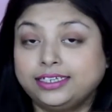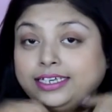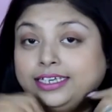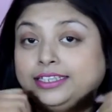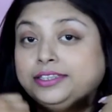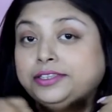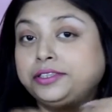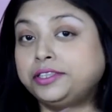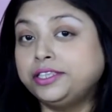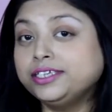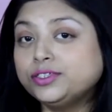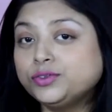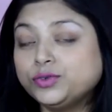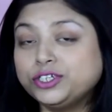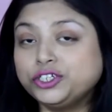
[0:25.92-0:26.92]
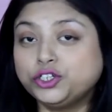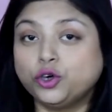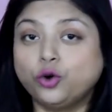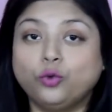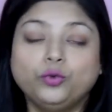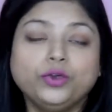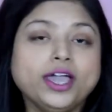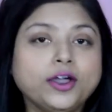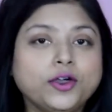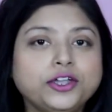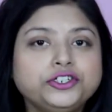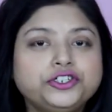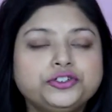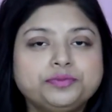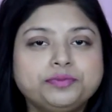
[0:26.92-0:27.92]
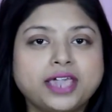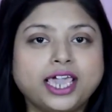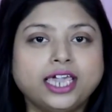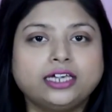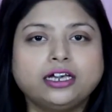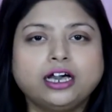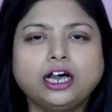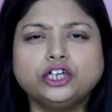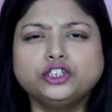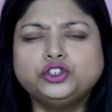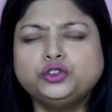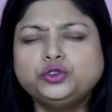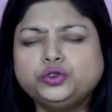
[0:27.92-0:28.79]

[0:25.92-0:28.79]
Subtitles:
In this video, we are going to make a